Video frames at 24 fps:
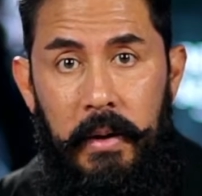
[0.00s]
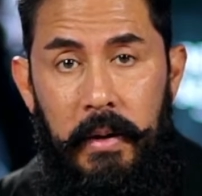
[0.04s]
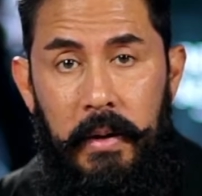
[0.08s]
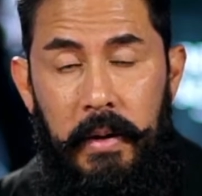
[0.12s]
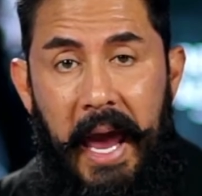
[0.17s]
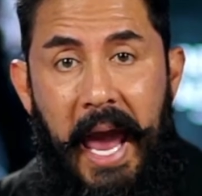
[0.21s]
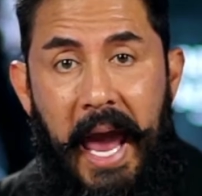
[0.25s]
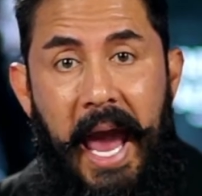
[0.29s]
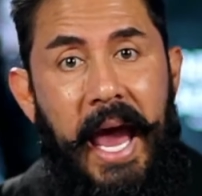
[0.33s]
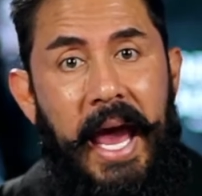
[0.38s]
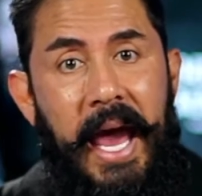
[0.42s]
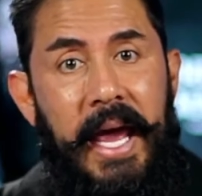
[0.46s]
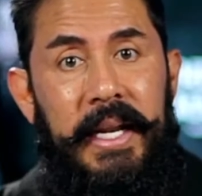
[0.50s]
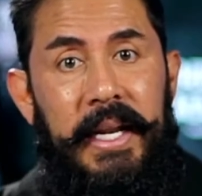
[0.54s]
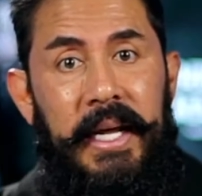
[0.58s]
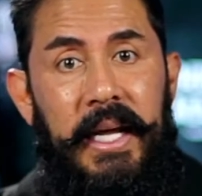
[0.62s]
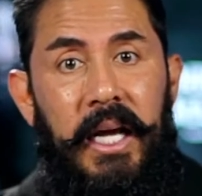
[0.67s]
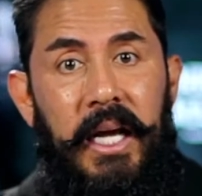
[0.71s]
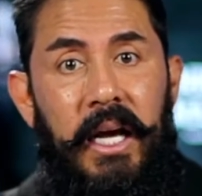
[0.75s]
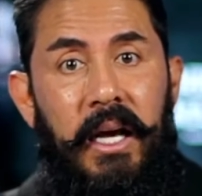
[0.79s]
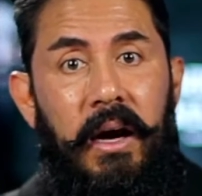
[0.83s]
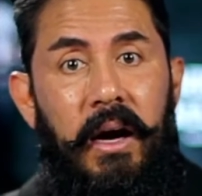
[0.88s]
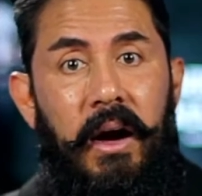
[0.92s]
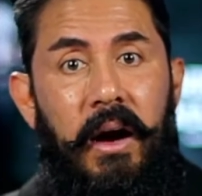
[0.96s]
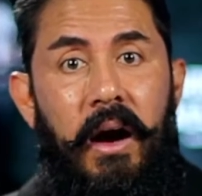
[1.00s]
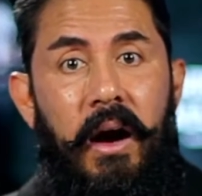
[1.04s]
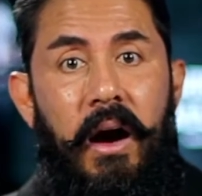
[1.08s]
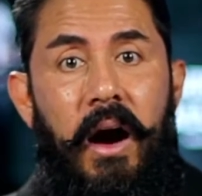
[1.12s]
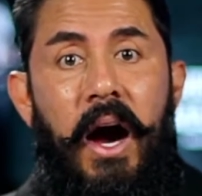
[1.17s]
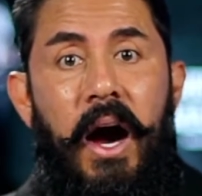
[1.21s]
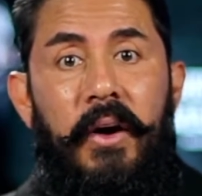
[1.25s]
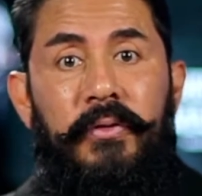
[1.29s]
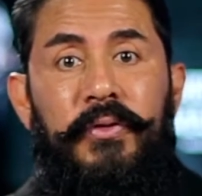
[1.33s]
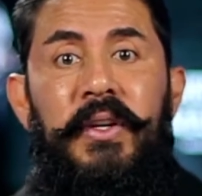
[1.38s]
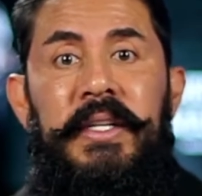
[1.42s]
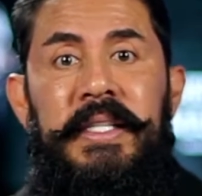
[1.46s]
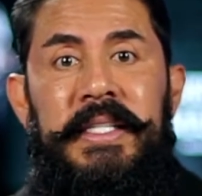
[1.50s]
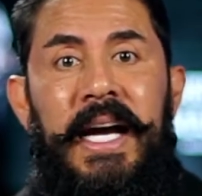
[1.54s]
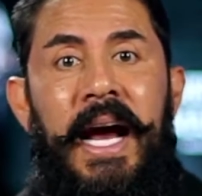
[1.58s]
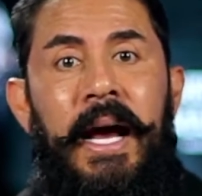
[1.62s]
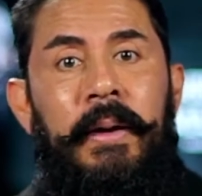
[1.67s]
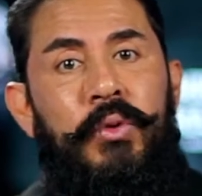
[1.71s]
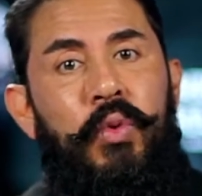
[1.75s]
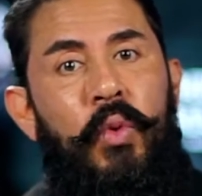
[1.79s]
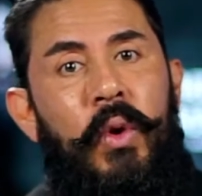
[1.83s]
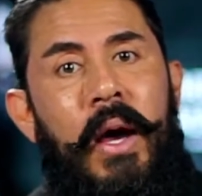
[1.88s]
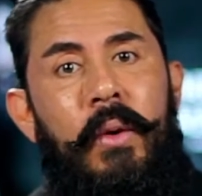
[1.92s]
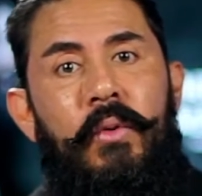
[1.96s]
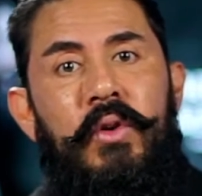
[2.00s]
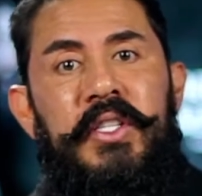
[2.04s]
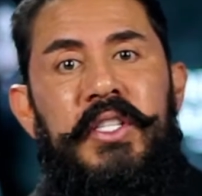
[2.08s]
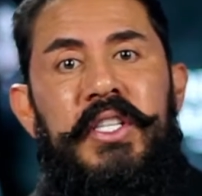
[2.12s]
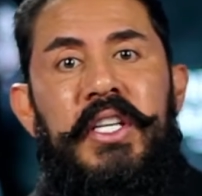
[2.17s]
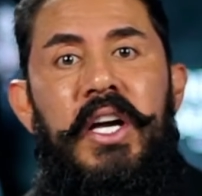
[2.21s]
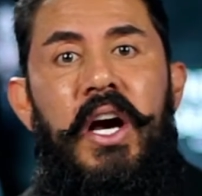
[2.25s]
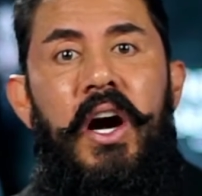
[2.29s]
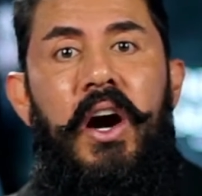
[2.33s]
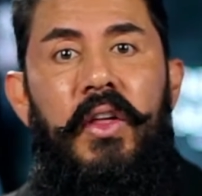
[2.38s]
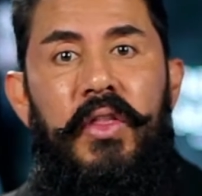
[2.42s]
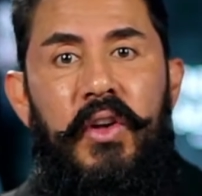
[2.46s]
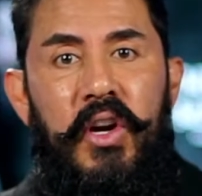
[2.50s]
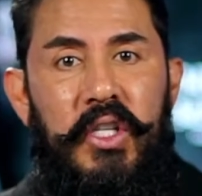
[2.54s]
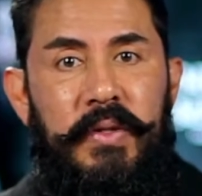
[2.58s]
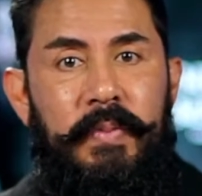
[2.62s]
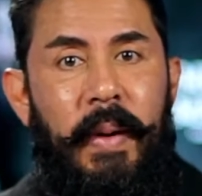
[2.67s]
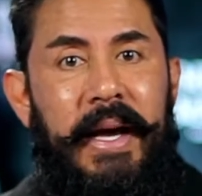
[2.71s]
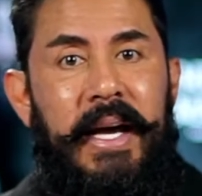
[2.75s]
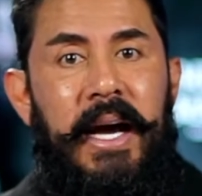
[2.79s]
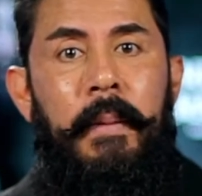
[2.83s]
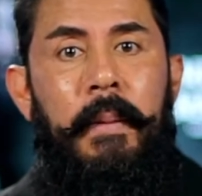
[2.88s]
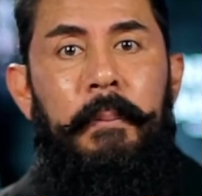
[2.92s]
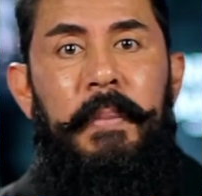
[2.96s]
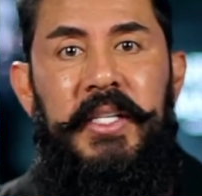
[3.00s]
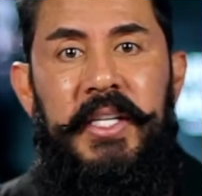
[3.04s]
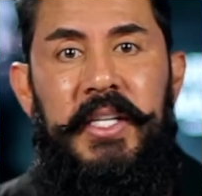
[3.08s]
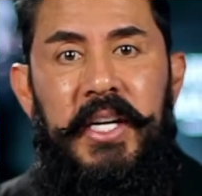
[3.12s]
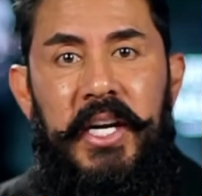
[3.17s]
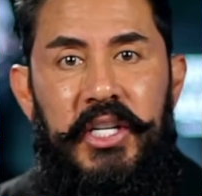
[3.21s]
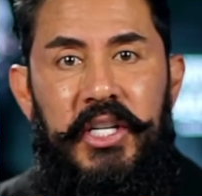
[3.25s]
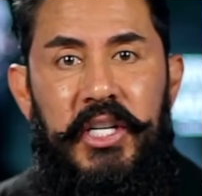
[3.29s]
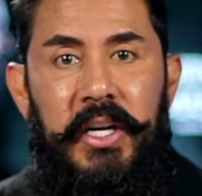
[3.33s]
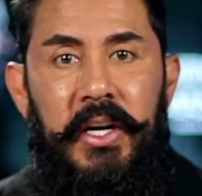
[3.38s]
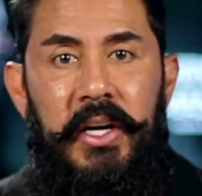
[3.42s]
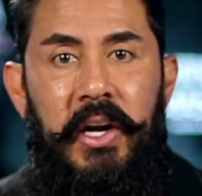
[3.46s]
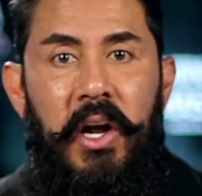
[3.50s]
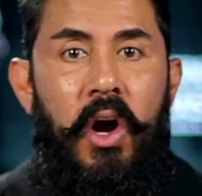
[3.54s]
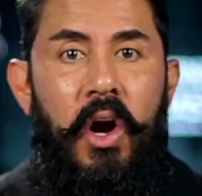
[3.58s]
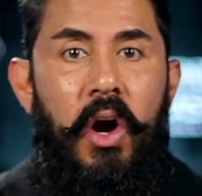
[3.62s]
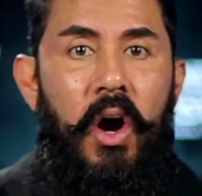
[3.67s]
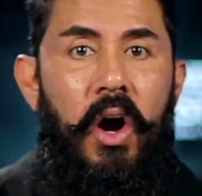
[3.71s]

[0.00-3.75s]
And oftentimes, when I would see others, my competition,